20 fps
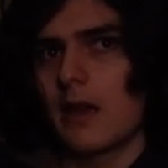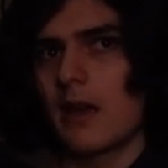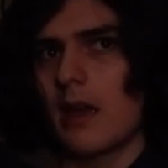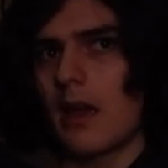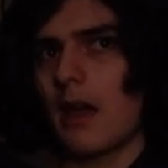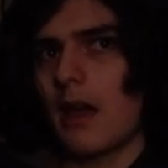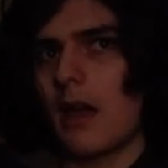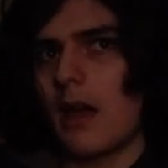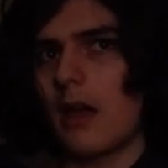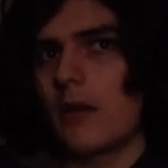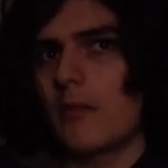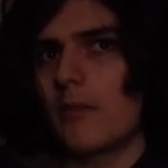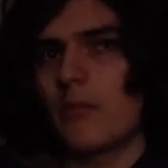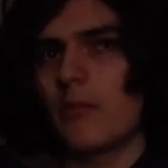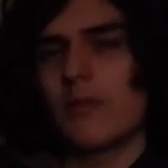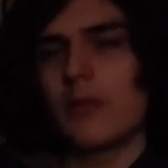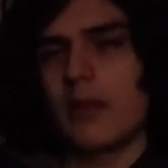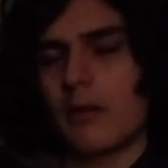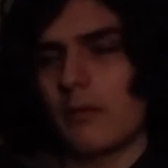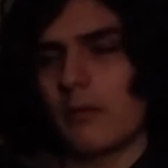
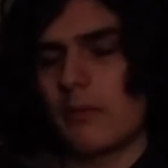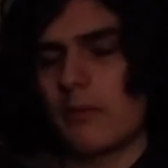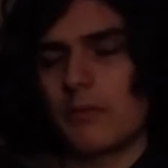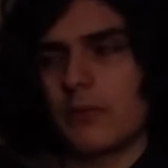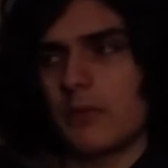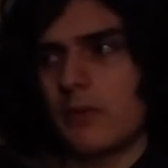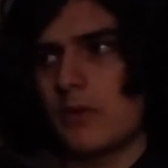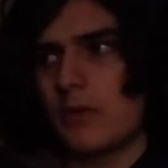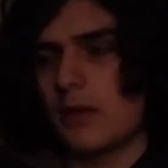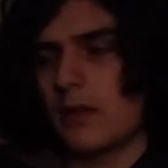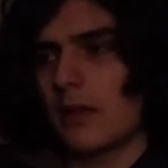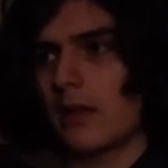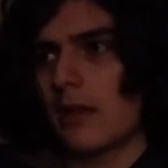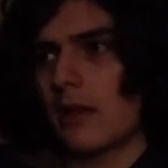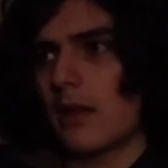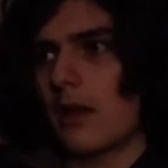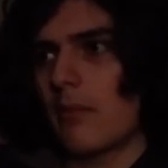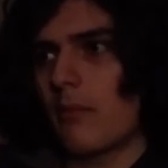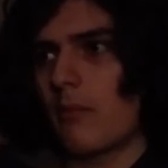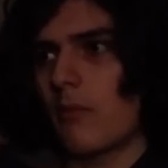They're usually a
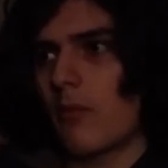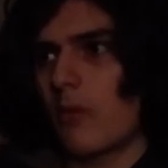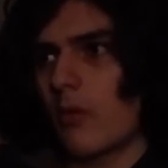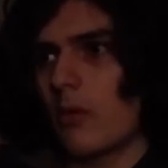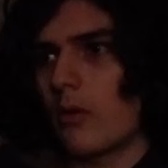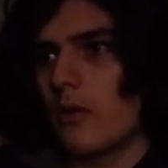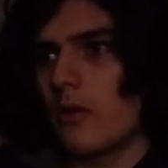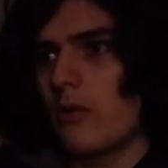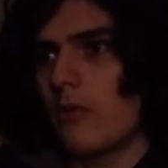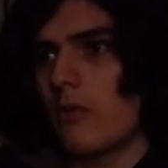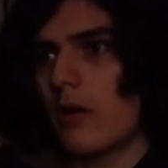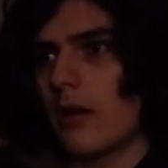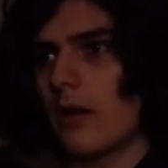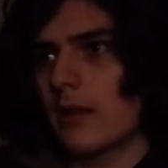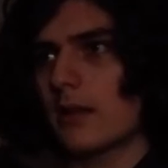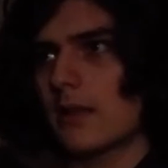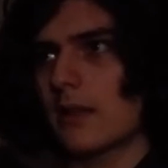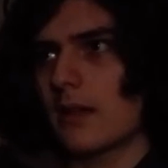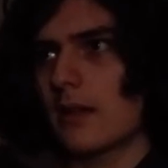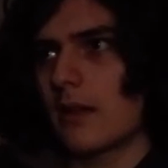lot more
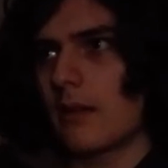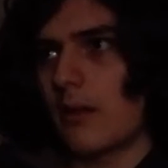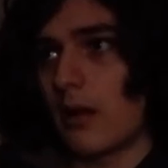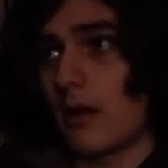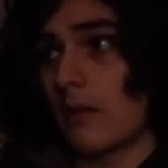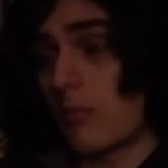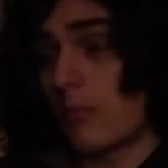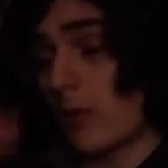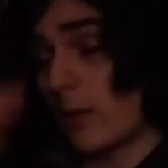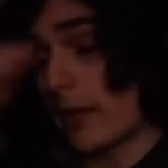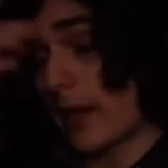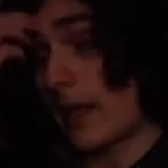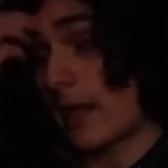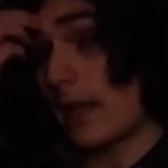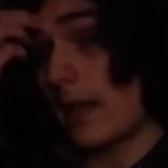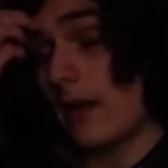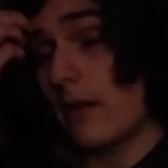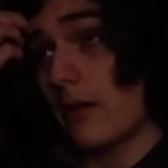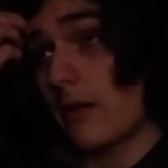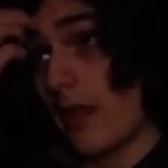nuanced and
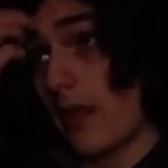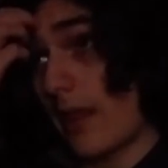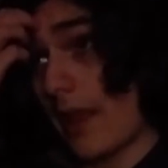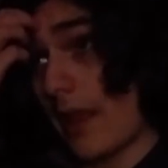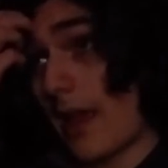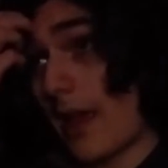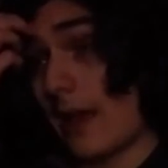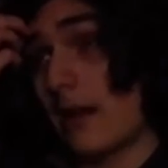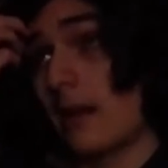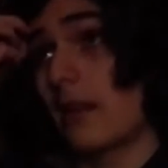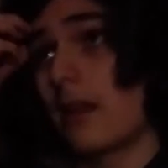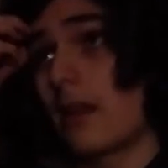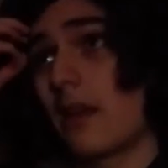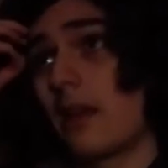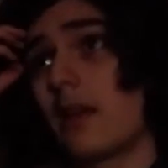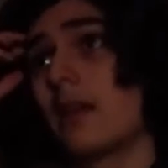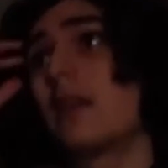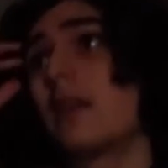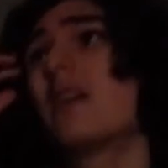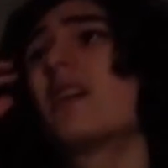multi-layered than that.